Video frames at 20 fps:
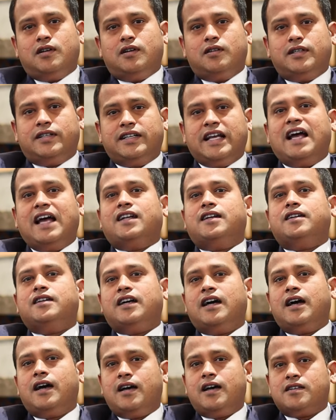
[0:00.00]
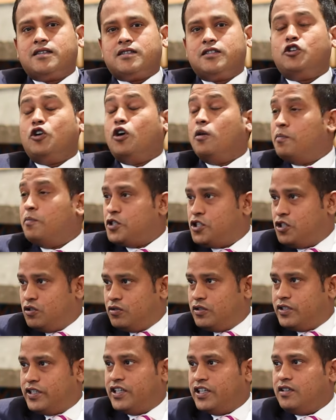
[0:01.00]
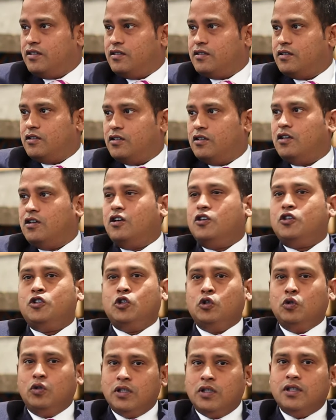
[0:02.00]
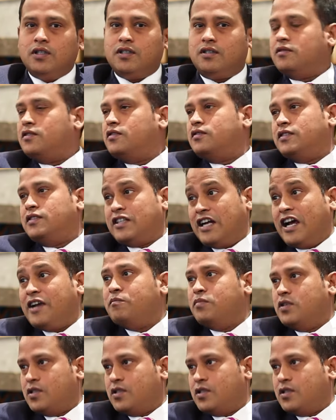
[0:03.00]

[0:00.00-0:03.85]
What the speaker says: The talent has an opportunity to learn right